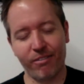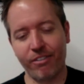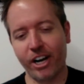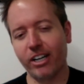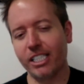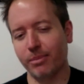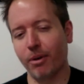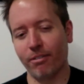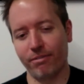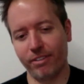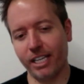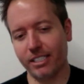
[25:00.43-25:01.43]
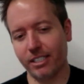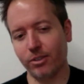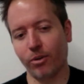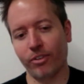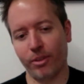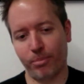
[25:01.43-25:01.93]
very small fixes
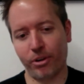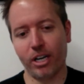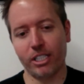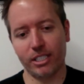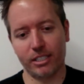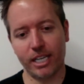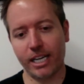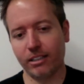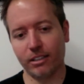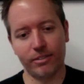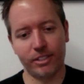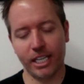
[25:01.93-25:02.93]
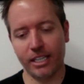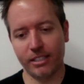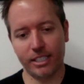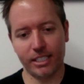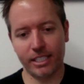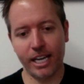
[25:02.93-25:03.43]
over the production cycle of say
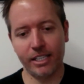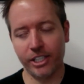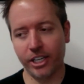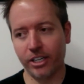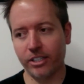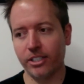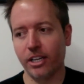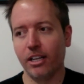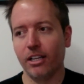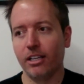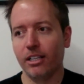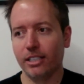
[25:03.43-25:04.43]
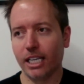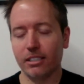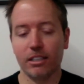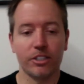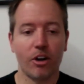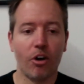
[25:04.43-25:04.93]
6 to 8 years.
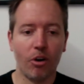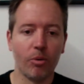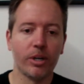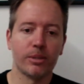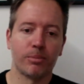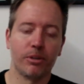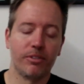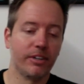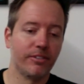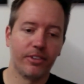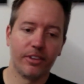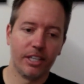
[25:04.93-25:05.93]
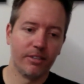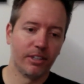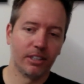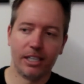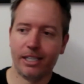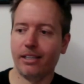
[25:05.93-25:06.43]
Tesla is always improving.
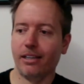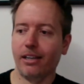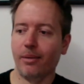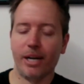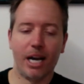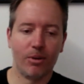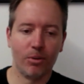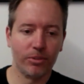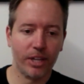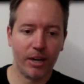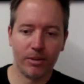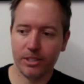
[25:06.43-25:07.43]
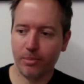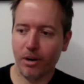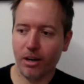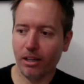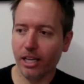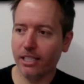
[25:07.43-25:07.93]
Even like, I mean, how old now is the
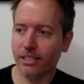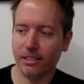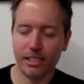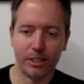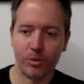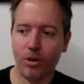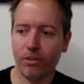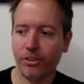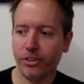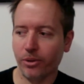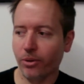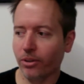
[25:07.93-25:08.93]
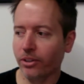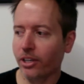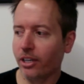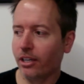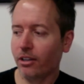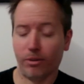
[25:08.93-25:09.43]
Model S? It's like 12 years old
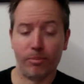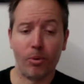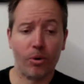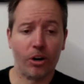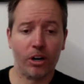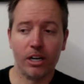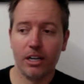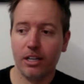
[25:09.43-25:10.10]
or more.